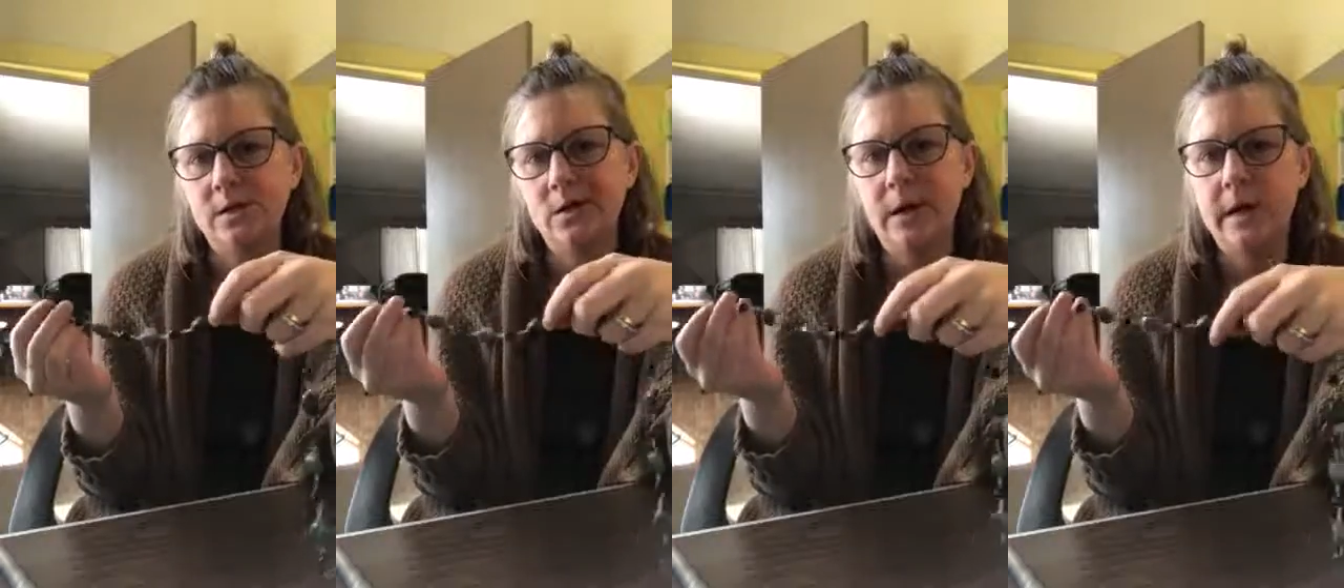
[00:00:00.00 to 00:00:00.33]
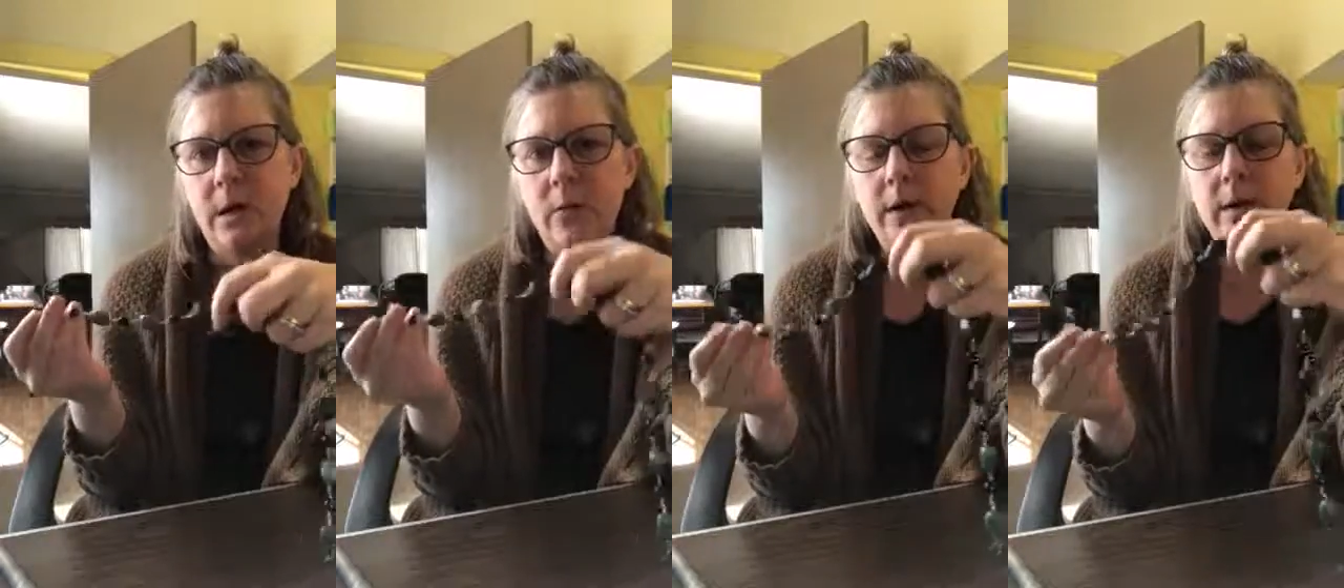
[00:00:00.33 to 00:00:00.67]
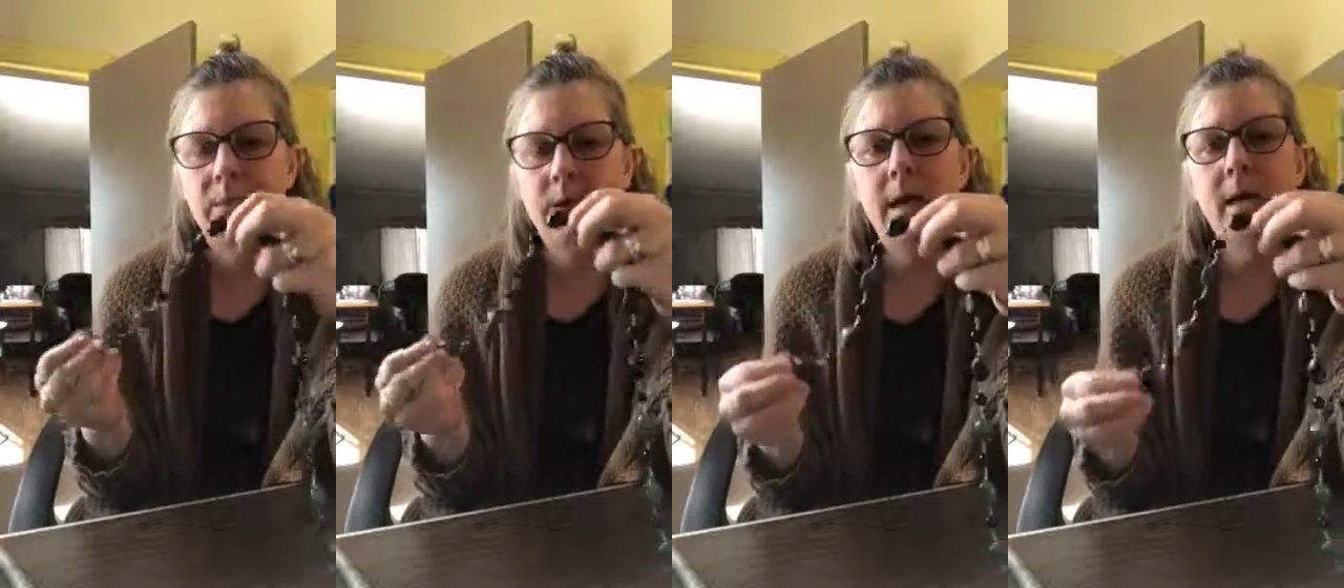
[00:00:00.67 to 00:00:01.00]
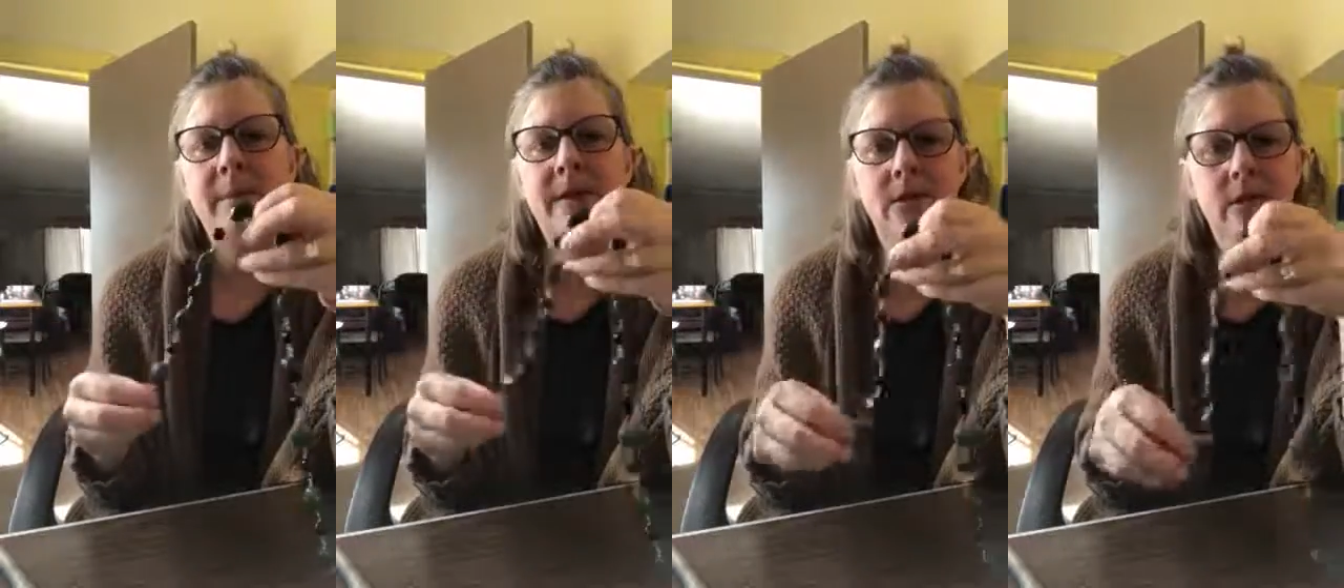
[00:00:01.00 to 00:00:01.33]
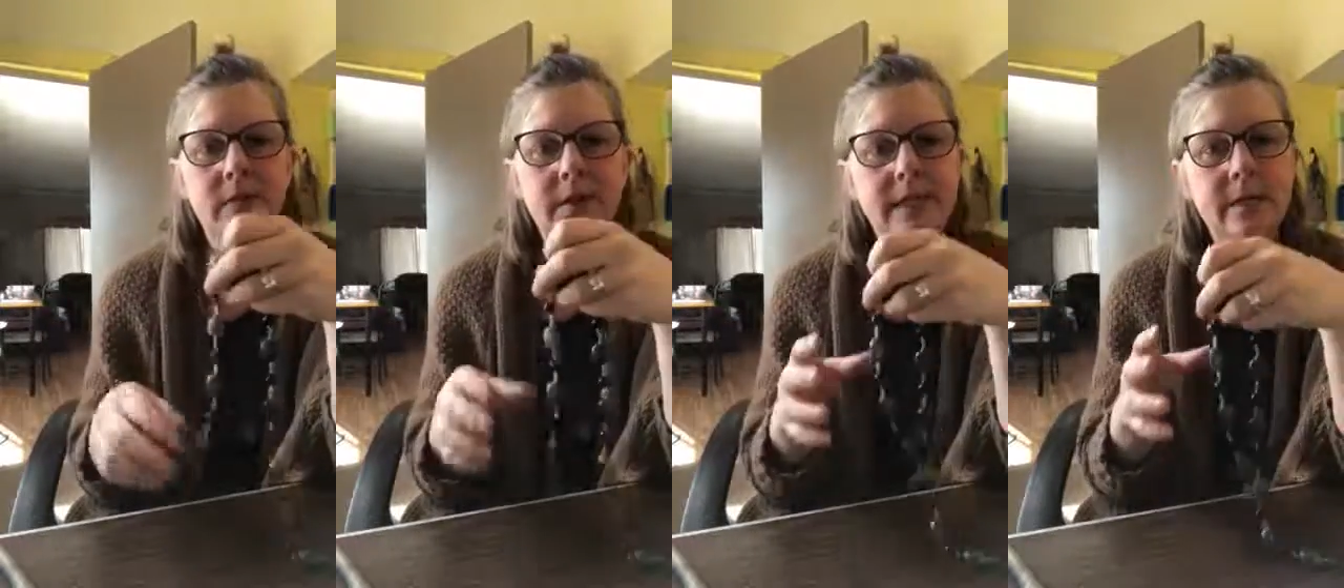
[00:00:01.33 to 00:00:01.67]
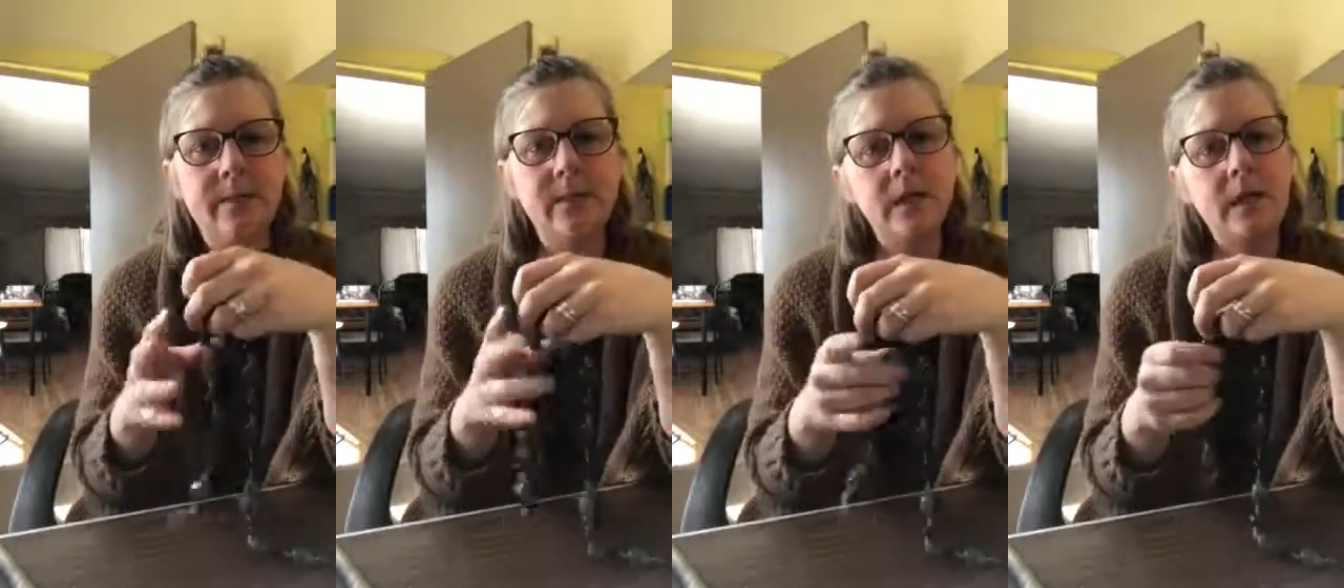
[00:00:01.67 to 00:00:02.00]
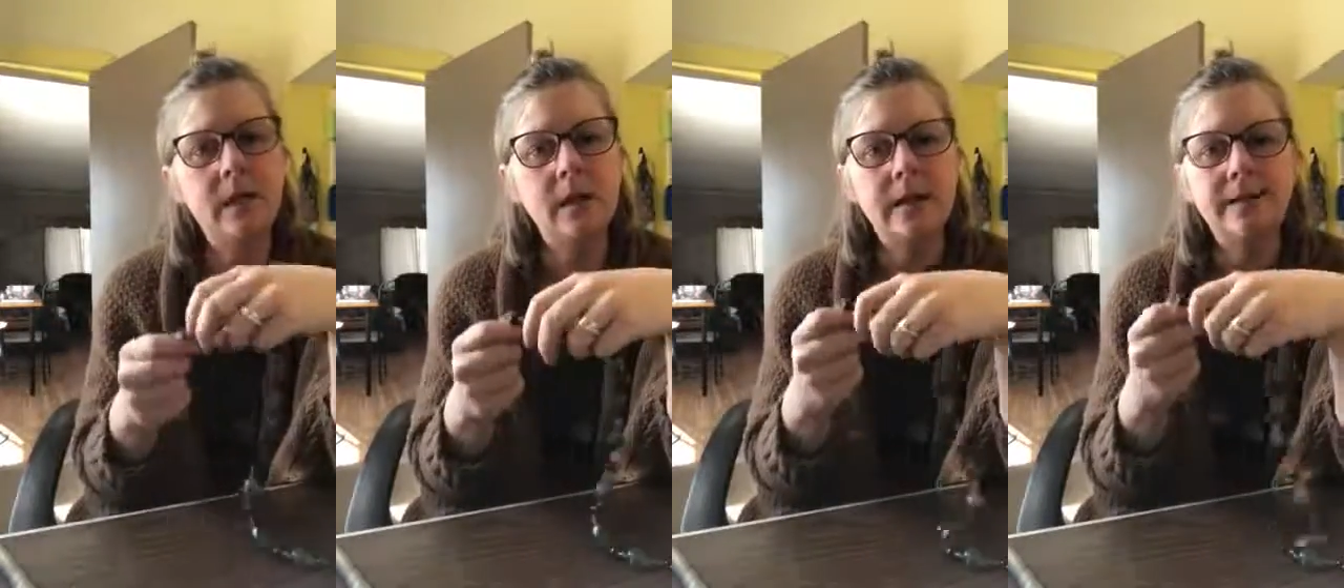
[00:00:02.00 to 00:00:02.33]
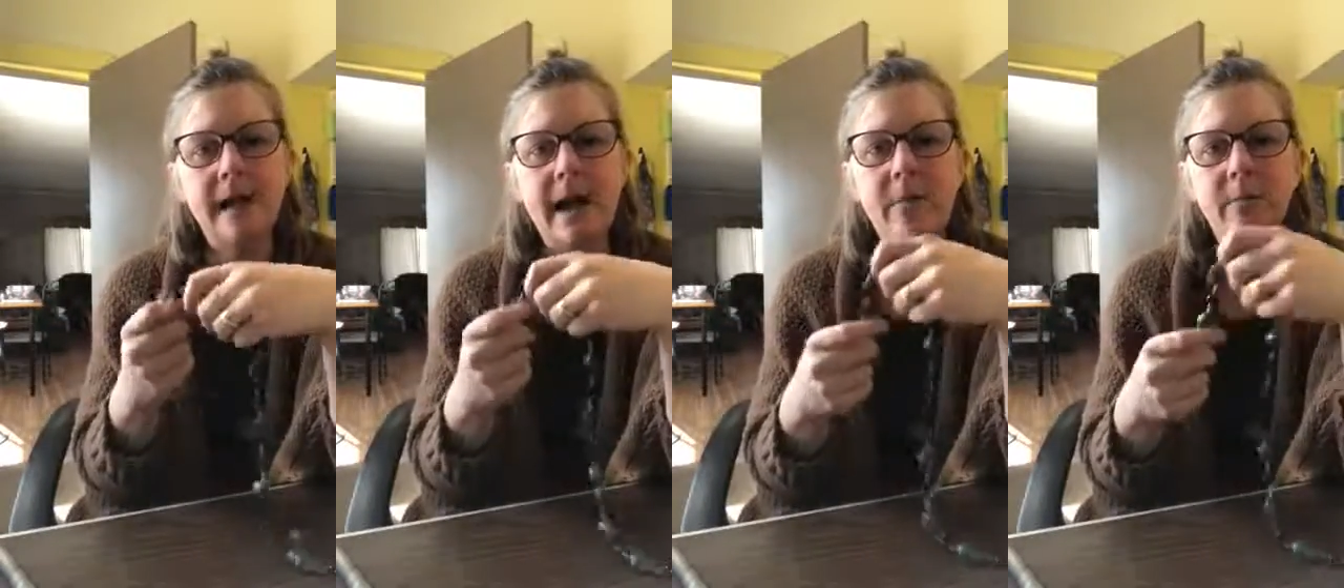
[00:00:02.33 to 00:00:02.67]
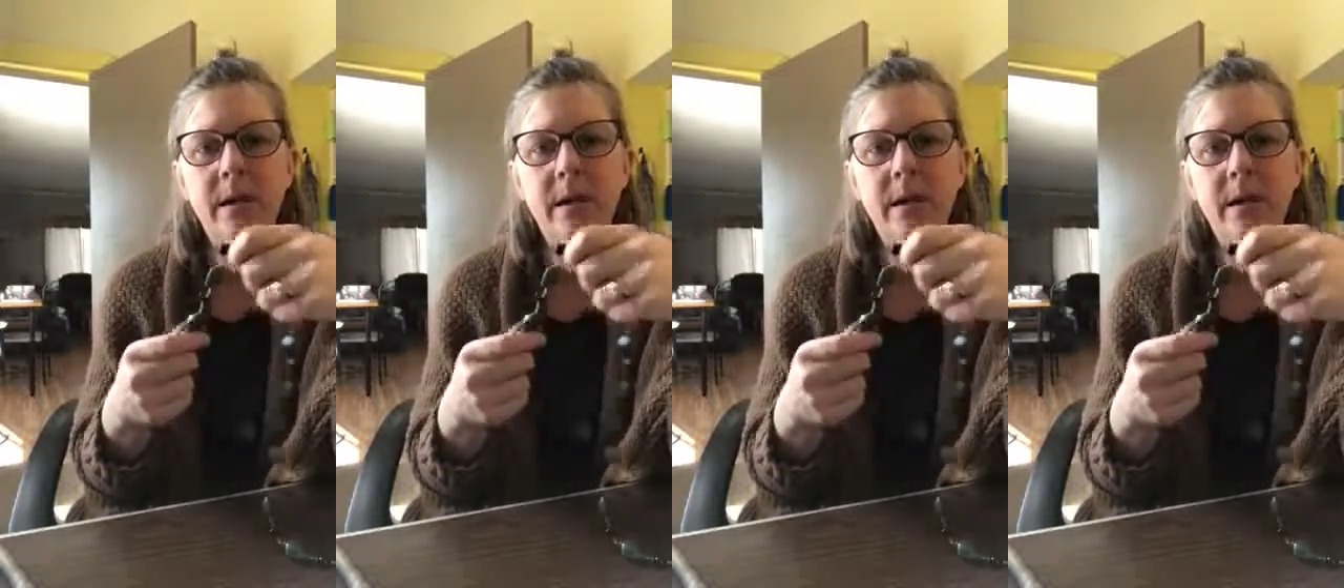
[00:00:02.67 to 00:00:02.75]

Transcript: So I don't want to put it in my silver dip or anything like that,